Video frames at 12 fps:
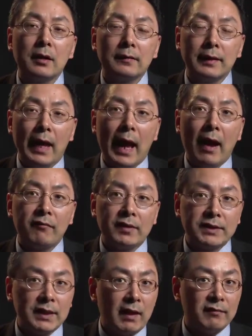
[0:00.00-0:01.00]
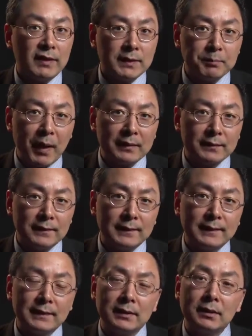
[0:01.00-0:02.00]
the average life
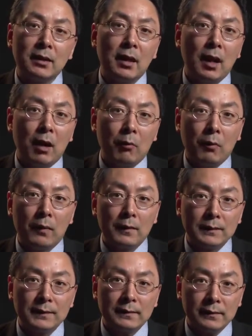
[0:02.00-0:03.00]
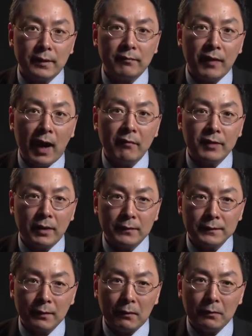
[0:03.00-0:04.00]
expectancy was 35
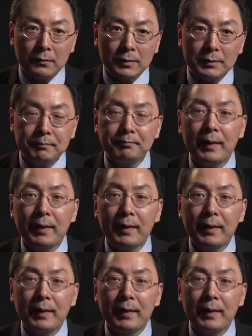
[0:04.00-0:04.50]
years old.